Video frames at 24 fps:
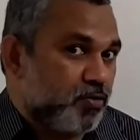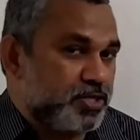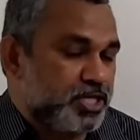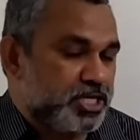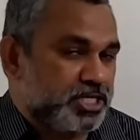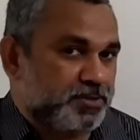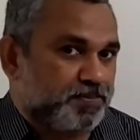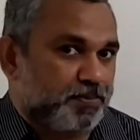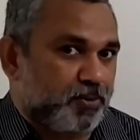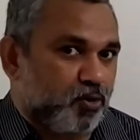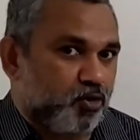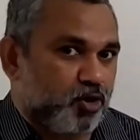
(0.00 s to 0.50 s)
on
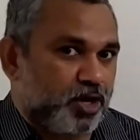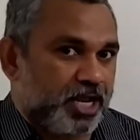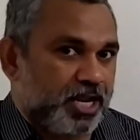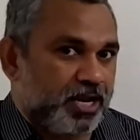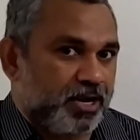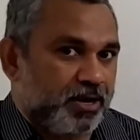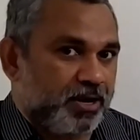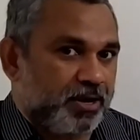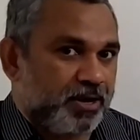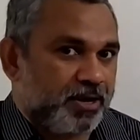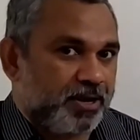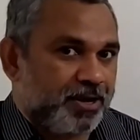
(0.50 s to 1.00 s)
this
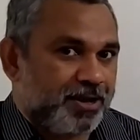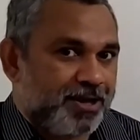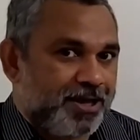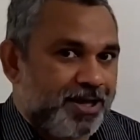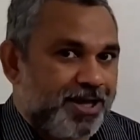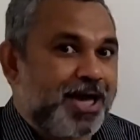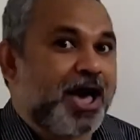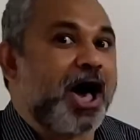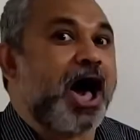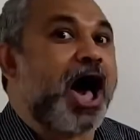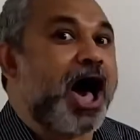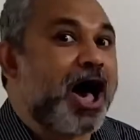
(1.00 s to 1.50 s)
protein.
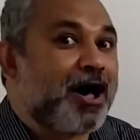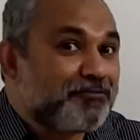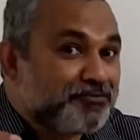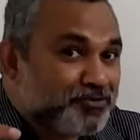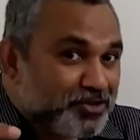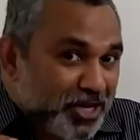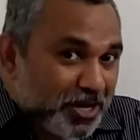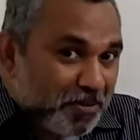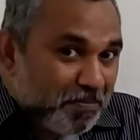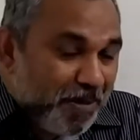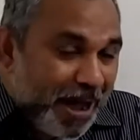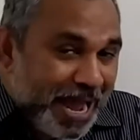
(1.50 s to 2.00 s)

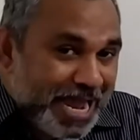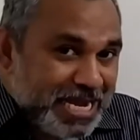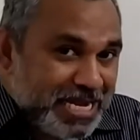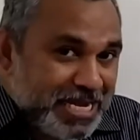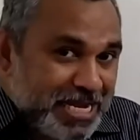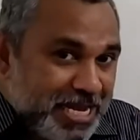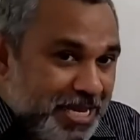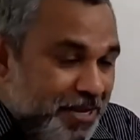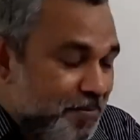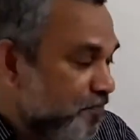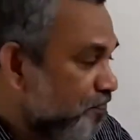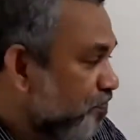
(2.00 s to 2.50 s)
After
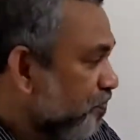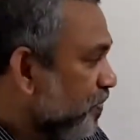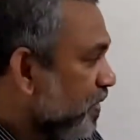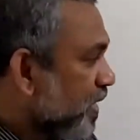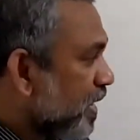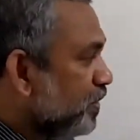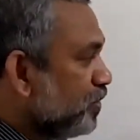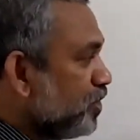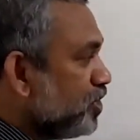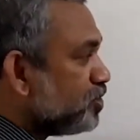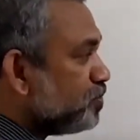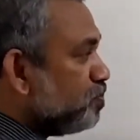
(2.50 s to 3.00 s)
binding,
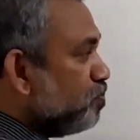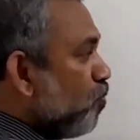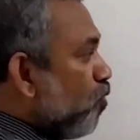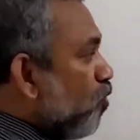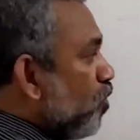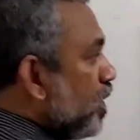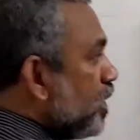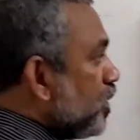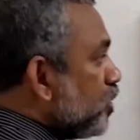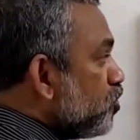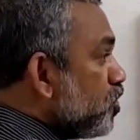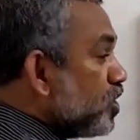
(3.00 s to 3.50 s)
these
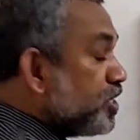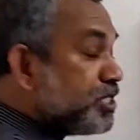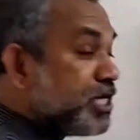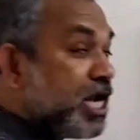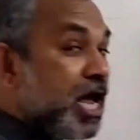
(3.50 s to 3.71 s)
molecular